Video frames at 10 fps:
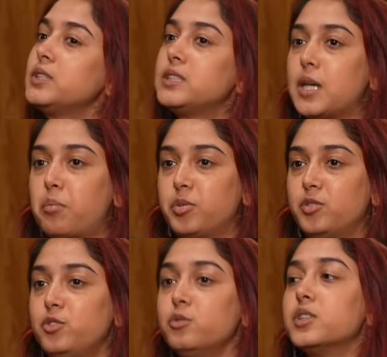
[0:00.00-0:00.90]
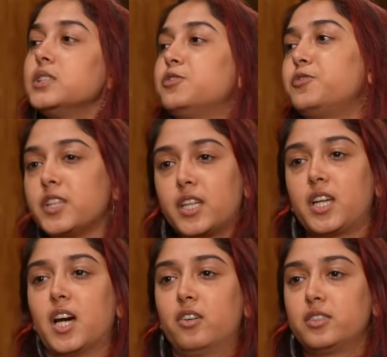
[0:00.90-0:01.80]
step towards
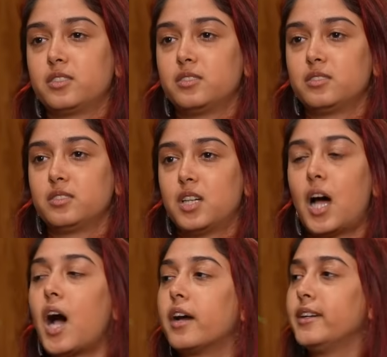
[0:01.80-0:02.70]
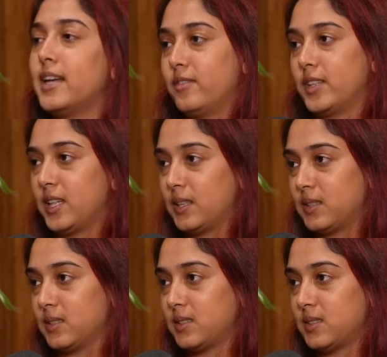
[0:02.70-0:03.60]
figuring out how to navigate
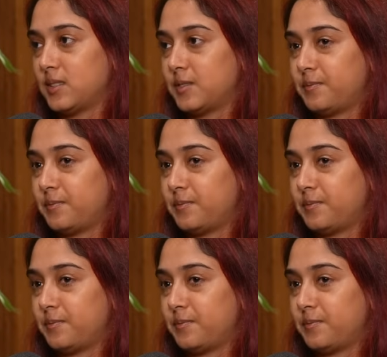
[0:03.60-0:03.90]
this?